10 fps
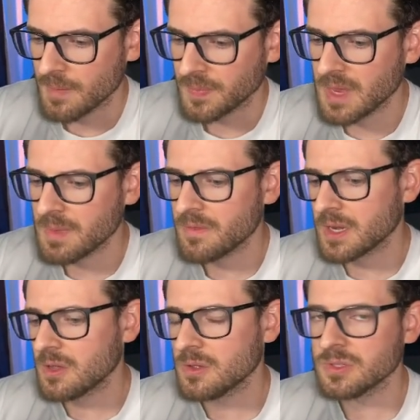in my
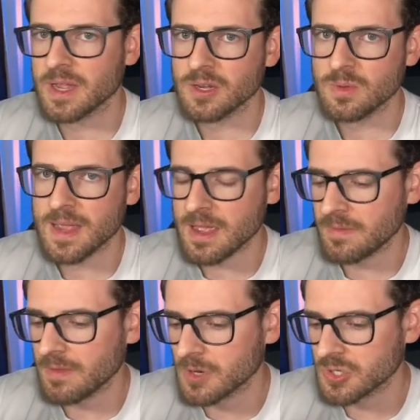videos, I do have
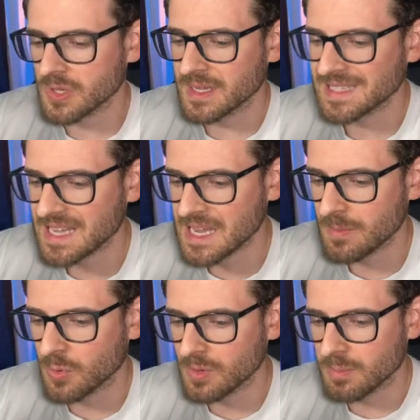a virtualized
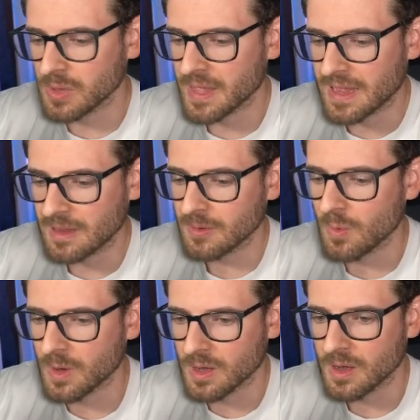keyboard playing
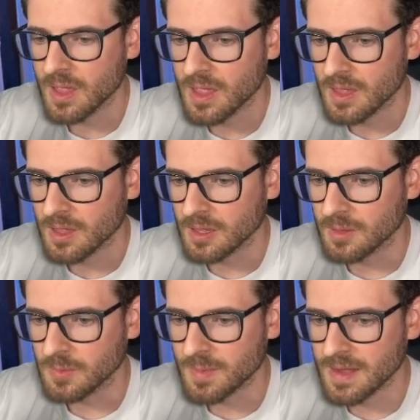where
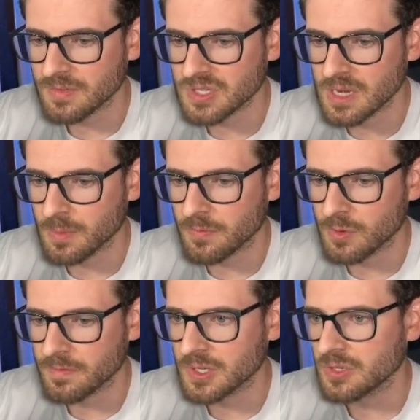um, you might have seen it
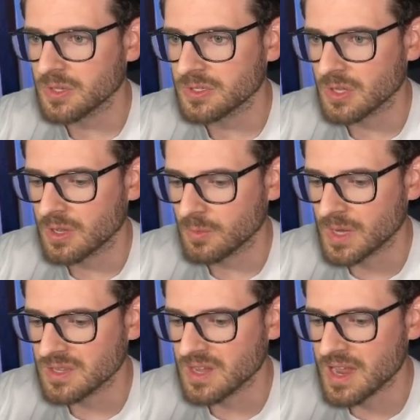before if I turn this on. When
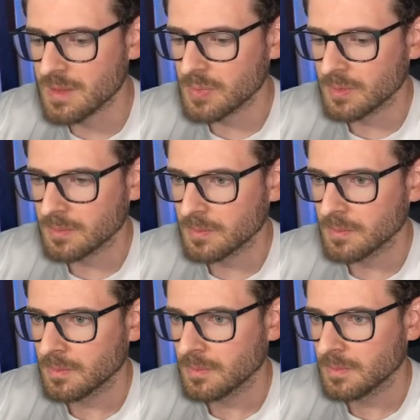I type,
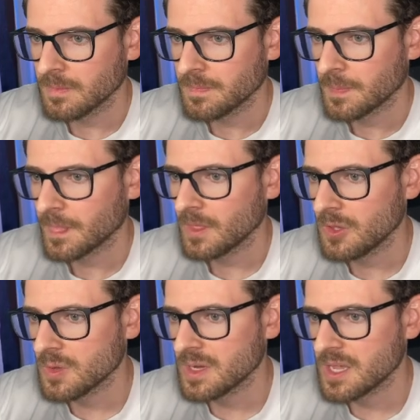
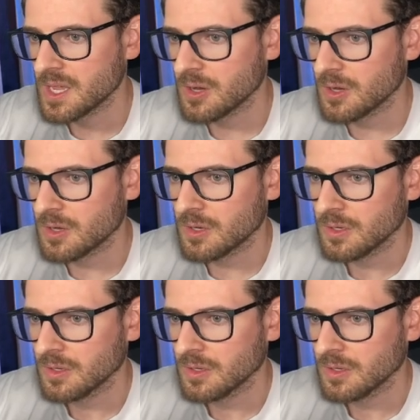you can hear